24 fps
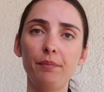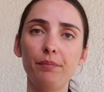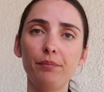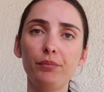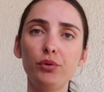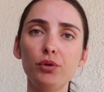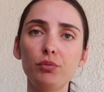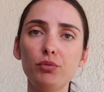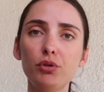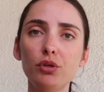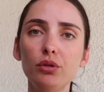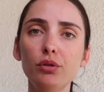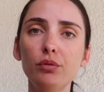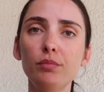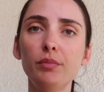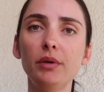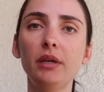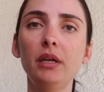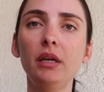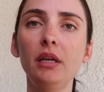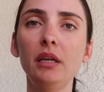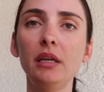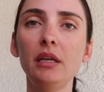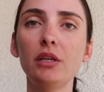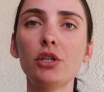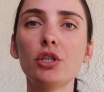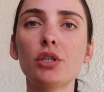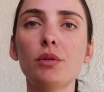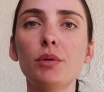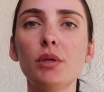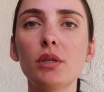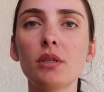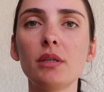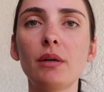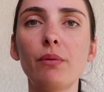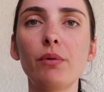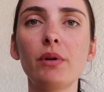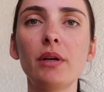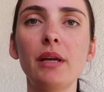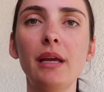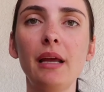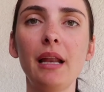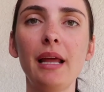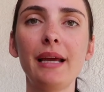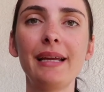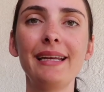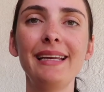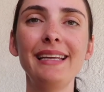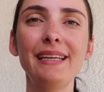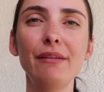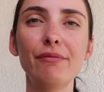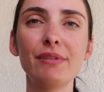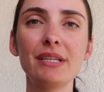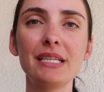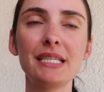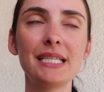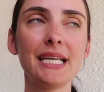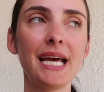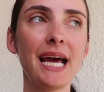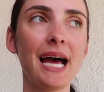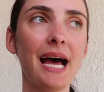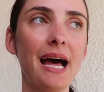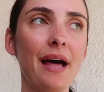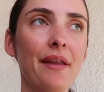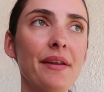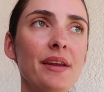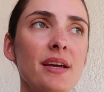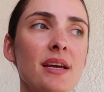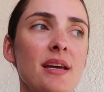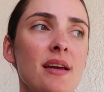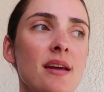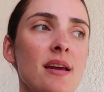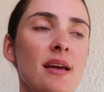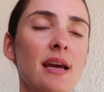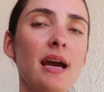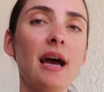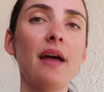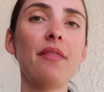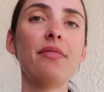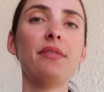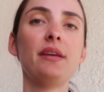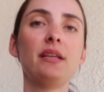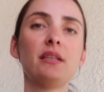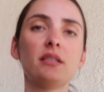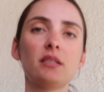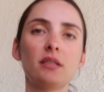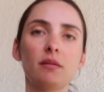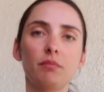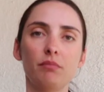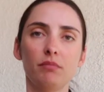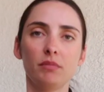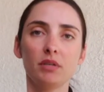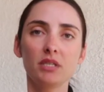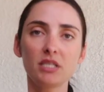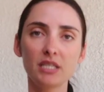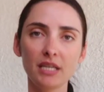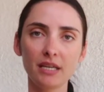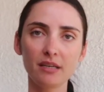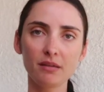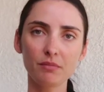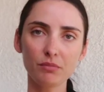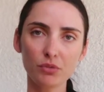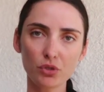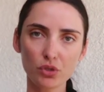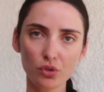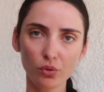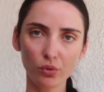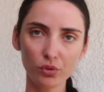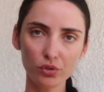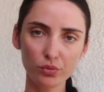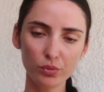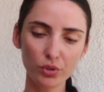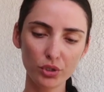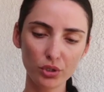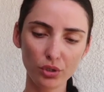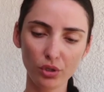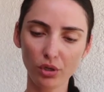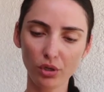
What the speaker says: boob tube bikini, just because I want to get like an even tan, and then some denim shorts, which you